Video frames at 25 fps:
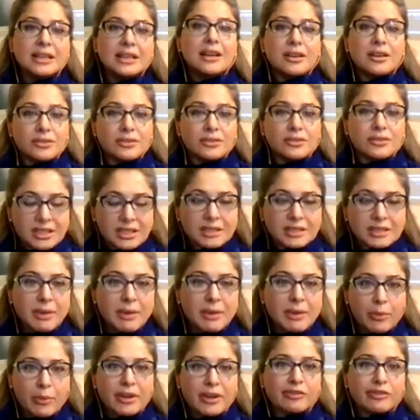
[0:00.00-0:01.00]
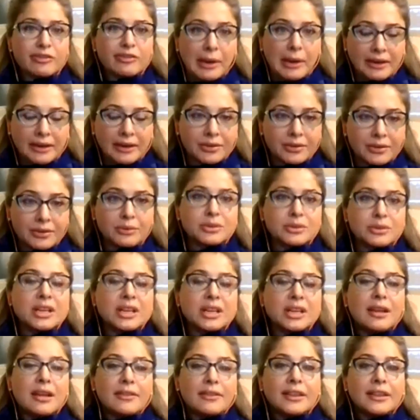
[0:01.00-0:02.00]
So this is by way of background,
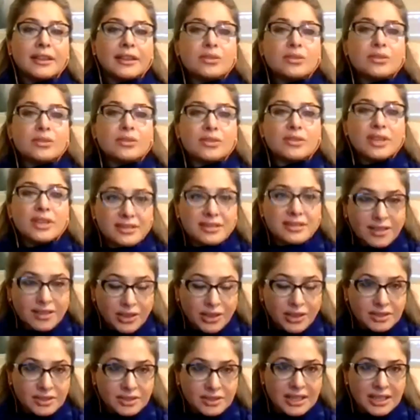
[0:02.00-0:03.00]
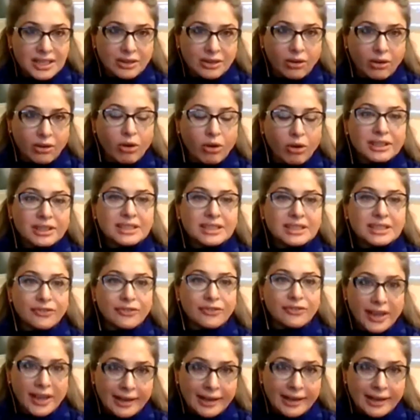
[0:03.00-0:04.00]
that the reason you see all these
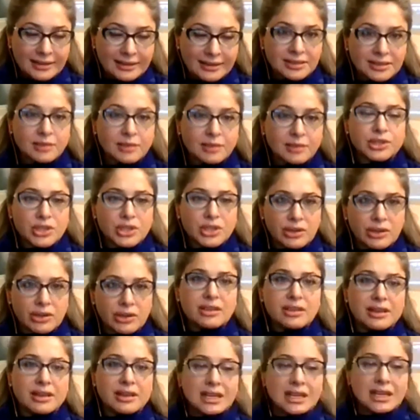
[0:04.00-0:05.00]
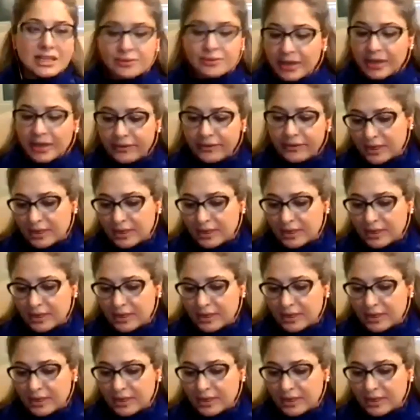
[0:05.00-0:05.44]
failures, in particular in the last 5 years,